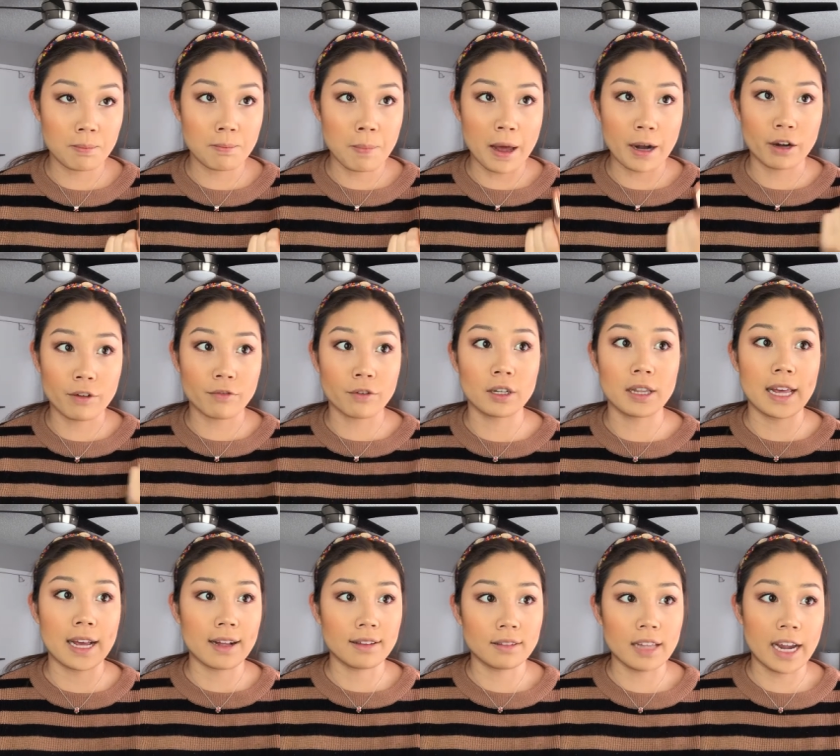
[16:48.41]
better for
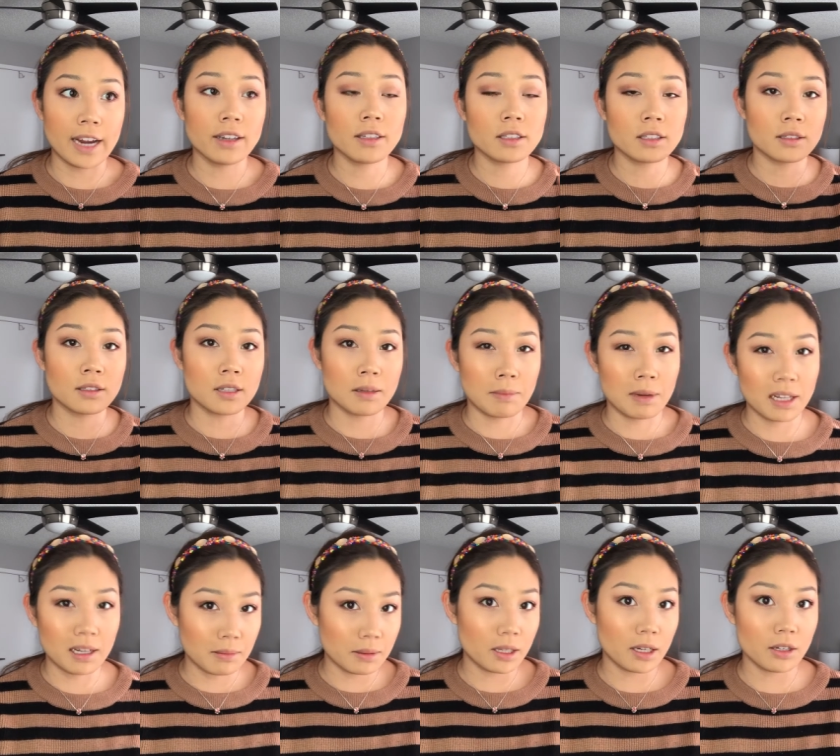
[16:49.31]
like light to
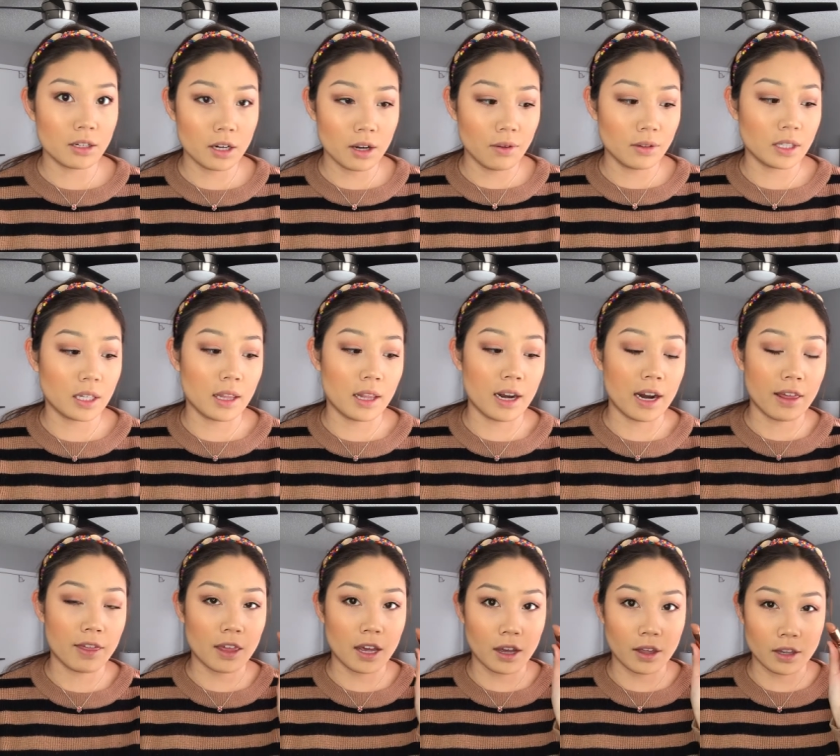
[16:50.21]
medium skin tones and then I
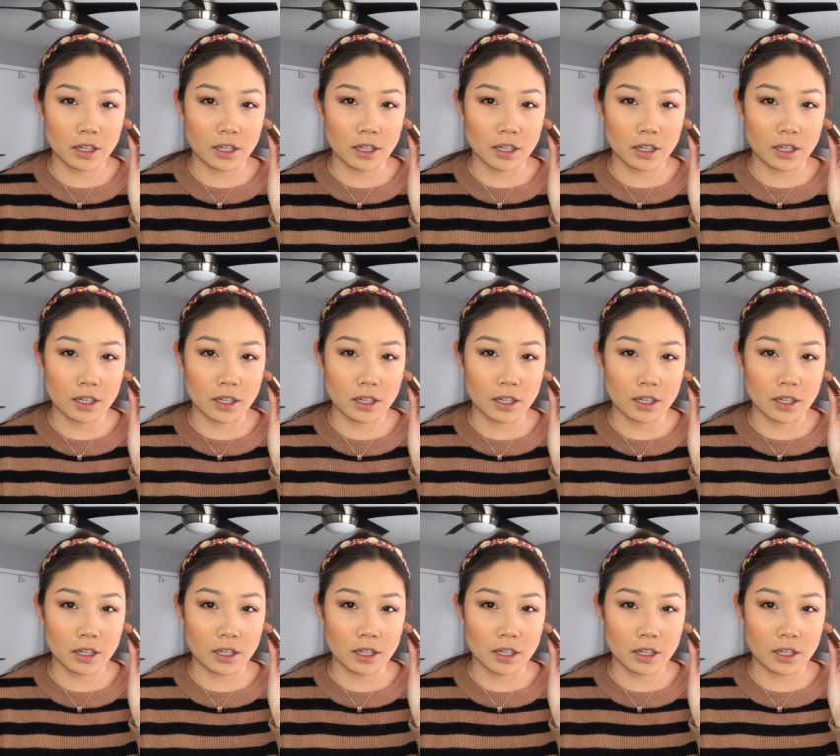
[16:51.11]
think